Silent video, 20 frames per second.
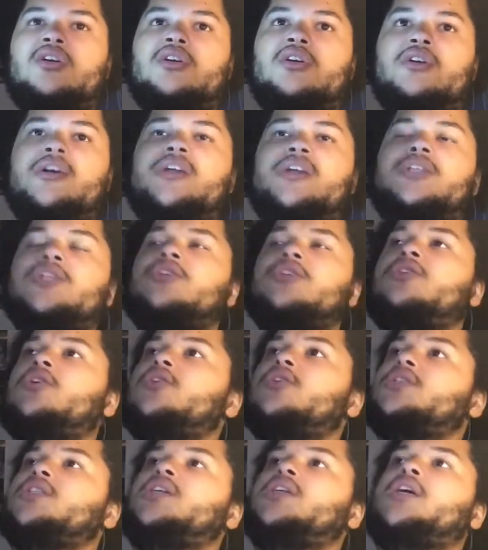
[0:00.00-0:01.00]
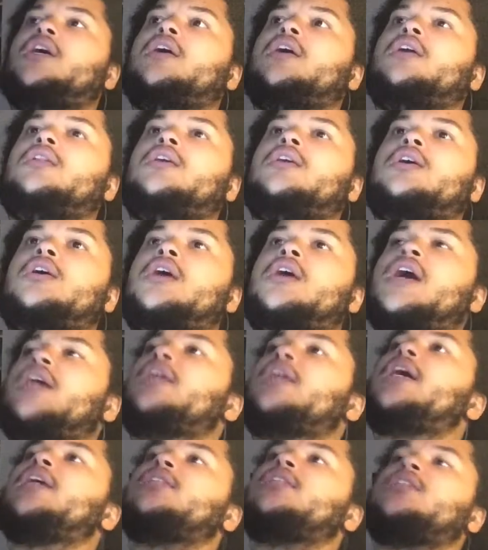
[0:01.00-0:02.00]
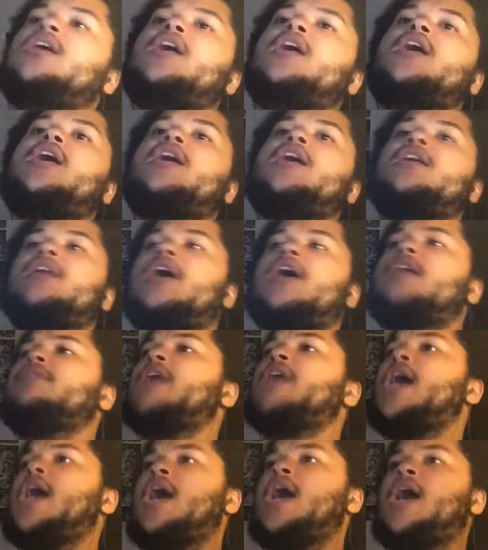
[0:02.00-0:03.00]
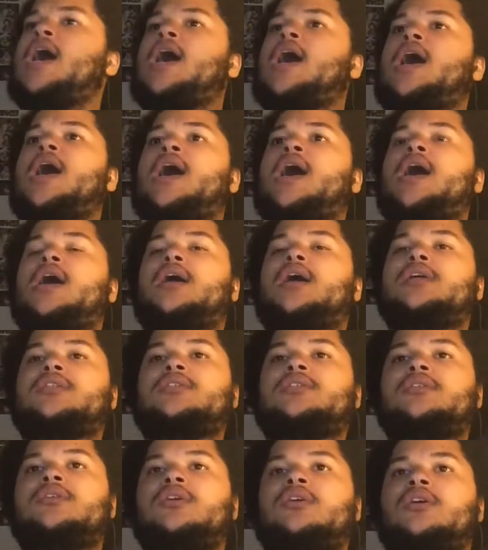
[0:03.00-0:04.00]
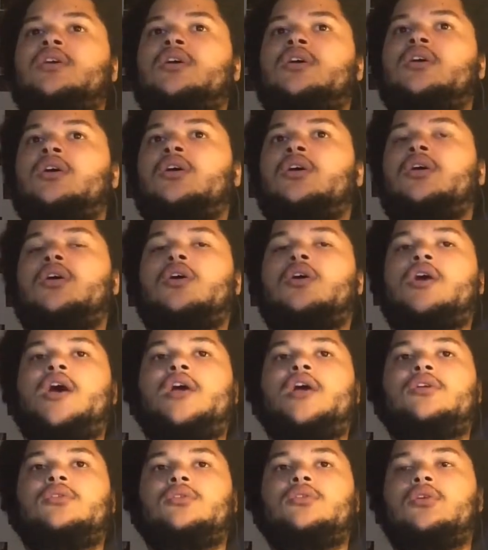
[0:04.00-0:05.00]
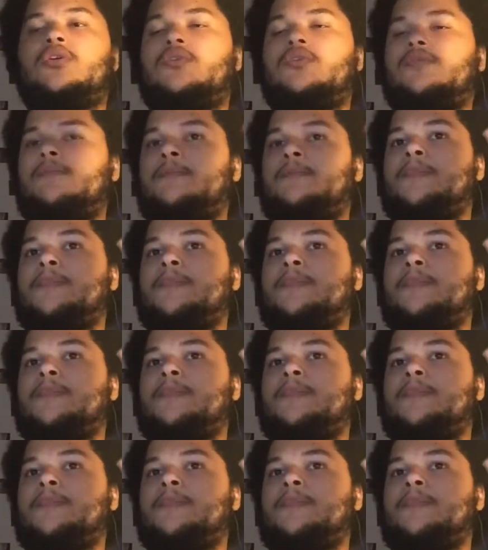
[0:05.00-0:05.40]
Introducing the NXT Divas. Alright, go.